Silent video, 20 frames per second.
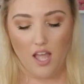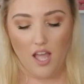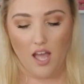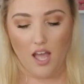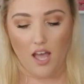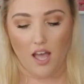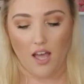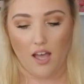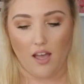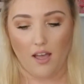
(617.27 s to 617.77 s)

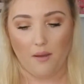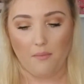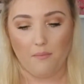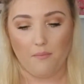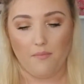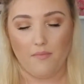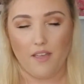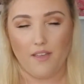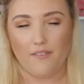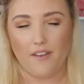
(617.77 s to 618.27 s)

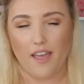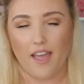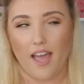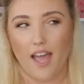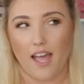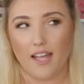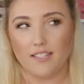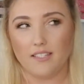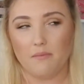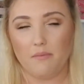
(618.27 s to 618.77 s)
If I
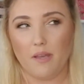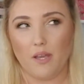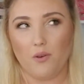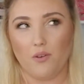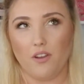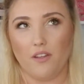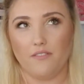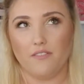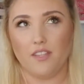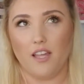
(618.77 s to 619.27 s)
had to pick
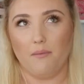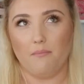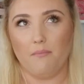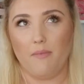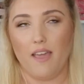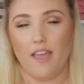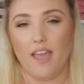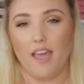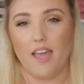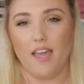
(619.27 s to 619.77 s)
one off the top of
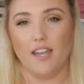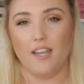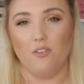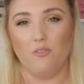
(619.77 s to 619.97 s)
my head,